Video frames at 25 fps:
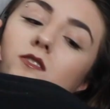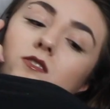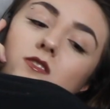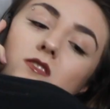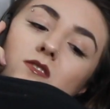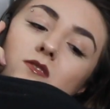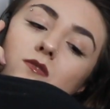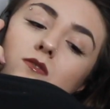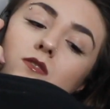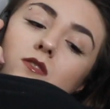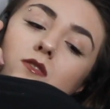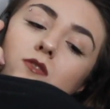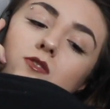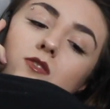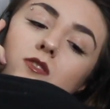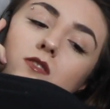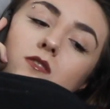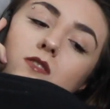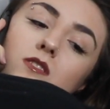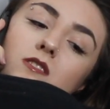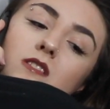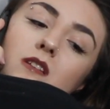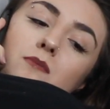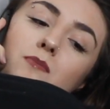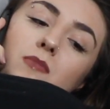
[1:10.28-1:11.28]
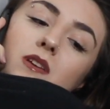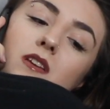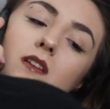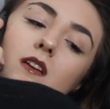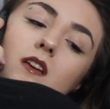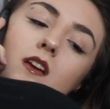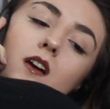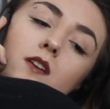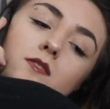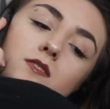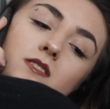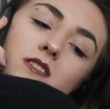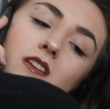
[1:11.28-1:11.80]
I just thought you should, because then we
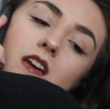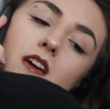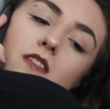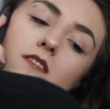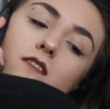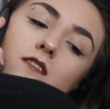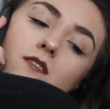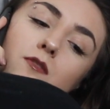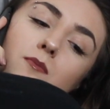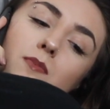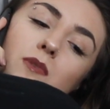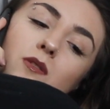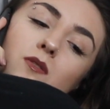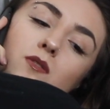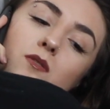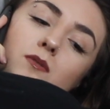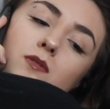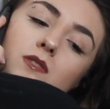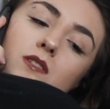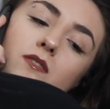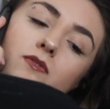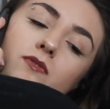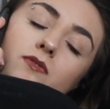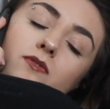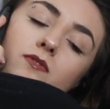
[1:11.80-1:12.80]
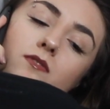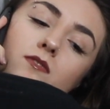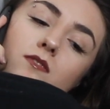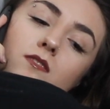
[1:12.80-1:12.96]
could go together. It would be awkward if